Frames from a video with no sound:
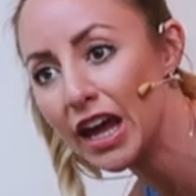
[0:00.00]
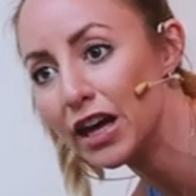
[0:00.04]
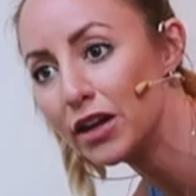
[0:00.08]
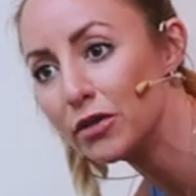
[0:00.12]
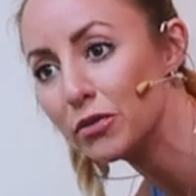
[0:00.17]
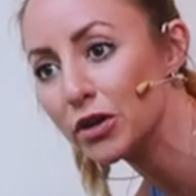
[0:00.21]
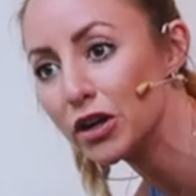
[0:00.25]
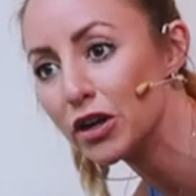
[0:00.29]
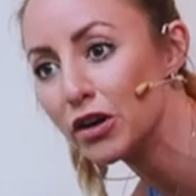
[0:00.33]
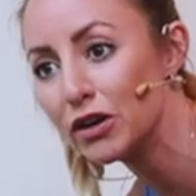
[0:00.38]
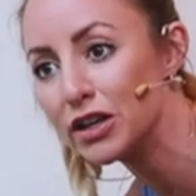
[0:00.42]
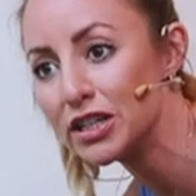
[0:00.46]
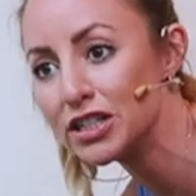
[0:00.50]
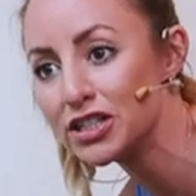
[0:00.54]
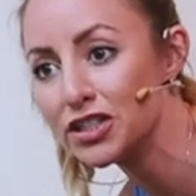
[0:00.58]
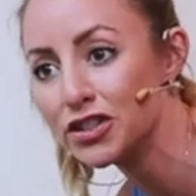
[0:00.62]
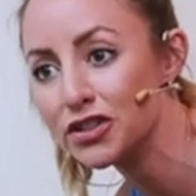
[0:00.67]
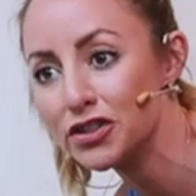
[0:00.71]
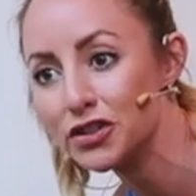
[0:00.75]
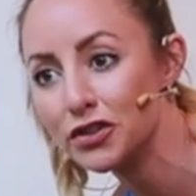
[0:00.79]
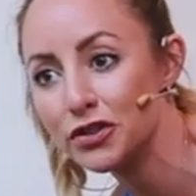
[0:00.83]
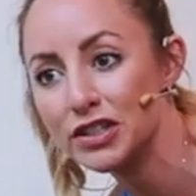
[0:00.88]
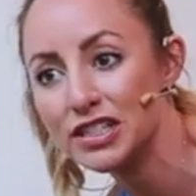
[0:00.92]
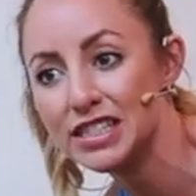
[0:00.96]
and we're going
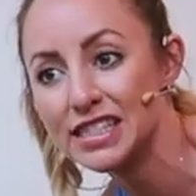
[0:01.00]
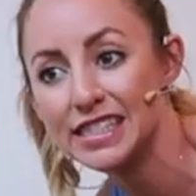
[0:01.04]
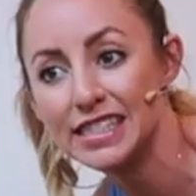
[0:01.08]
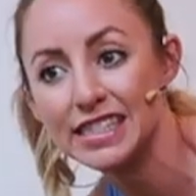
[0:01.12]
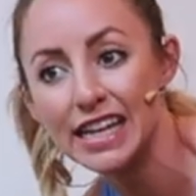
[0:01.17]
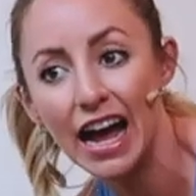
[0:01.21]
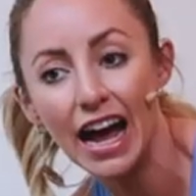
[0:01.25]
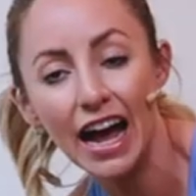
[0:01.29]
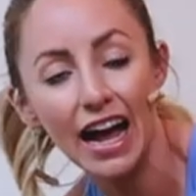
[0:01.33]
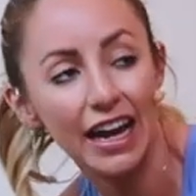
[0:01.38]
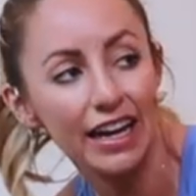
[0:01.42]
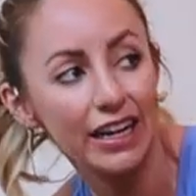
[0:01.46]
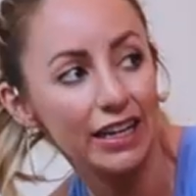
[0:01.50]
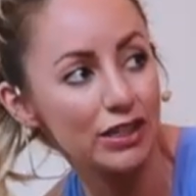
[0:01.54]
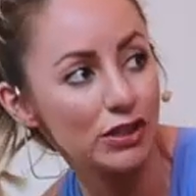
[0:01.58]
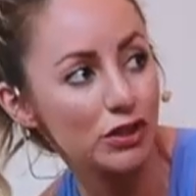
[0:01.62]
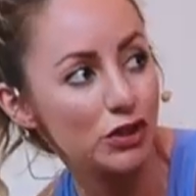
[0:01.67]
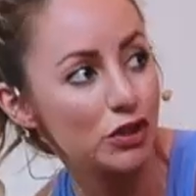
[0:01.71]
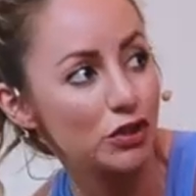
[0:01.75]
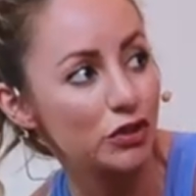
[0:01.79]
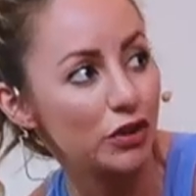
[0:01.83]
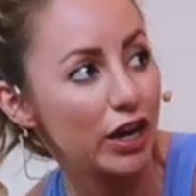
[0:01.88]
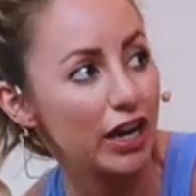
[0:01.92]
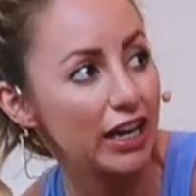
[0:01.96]
to do
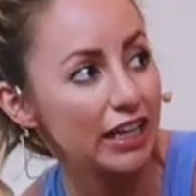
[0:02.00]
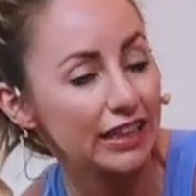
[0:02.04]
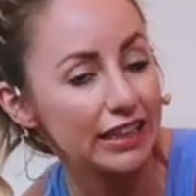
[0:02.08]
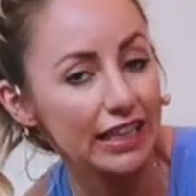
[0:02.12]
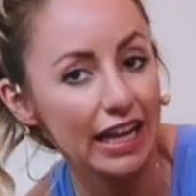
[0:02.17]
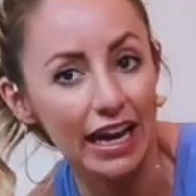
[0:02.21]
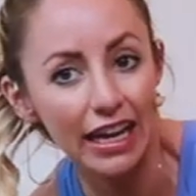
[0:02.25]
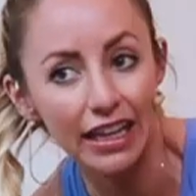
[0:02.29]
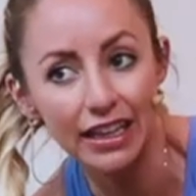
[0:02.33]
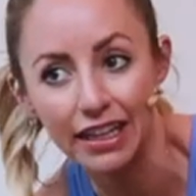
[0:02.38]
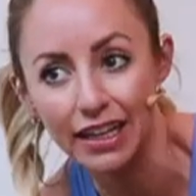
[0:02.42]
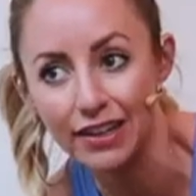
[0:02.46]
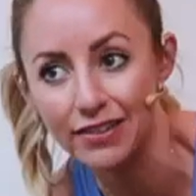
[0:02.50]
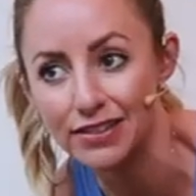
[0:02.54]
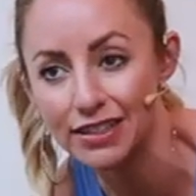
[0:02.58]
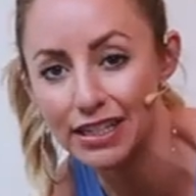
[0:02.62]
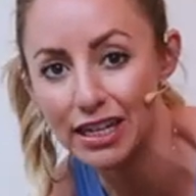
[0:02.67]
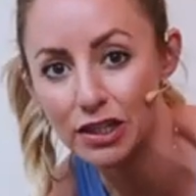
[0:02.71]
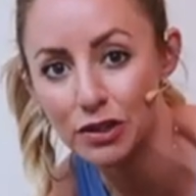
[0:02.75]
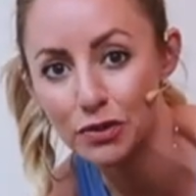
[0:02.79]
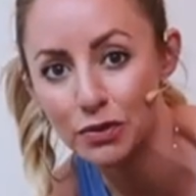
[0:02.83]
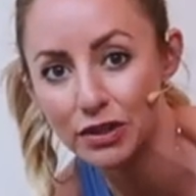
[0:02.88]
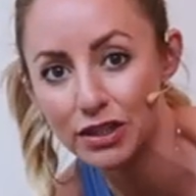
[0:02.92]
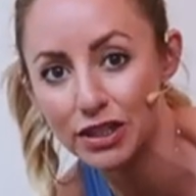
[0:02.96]
side straight leg
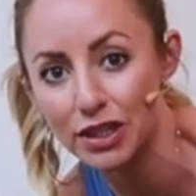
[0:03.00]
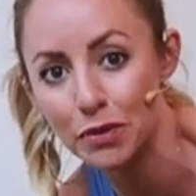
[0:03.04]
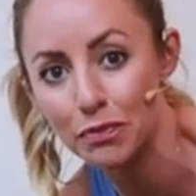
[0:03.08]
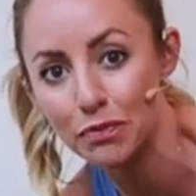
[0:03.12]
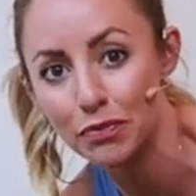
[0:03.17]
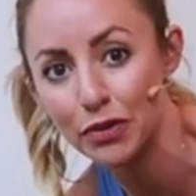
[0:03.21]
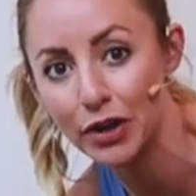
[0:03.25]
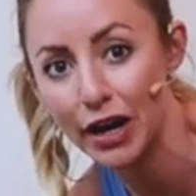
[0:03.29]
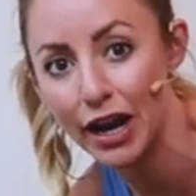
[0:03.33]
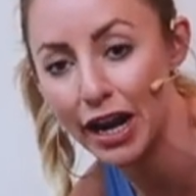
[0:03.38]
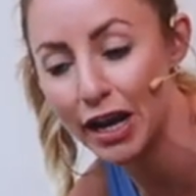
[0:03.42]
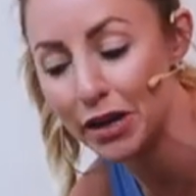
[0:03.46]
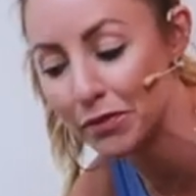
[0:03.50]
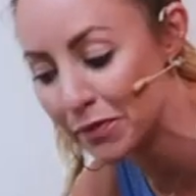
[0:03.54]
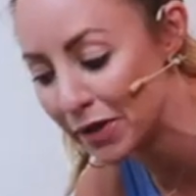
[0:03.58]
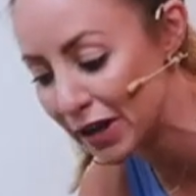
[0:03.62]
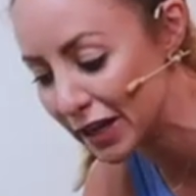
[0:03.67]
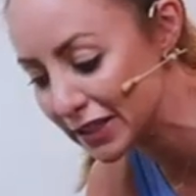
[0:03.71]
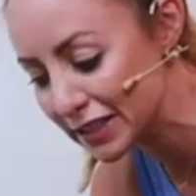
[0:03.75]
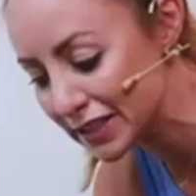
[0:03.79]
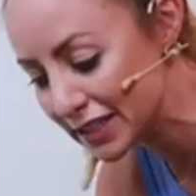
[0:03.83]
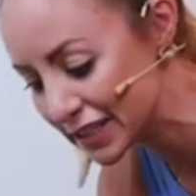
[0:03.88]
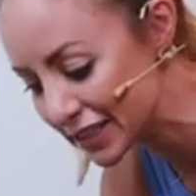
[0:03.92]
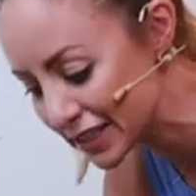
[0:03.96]
lifts. That's what the
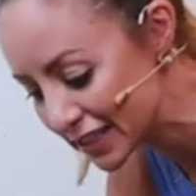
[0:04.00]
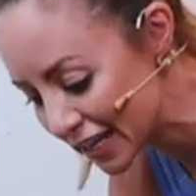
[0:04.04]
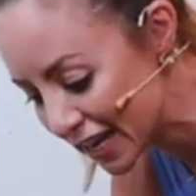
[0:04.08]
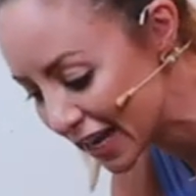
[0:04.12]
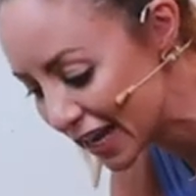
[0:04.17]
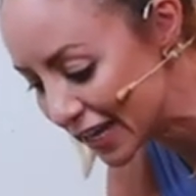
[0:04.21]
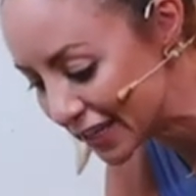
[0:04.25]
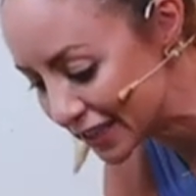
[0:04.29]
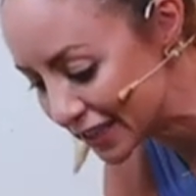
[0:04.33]
praying mantis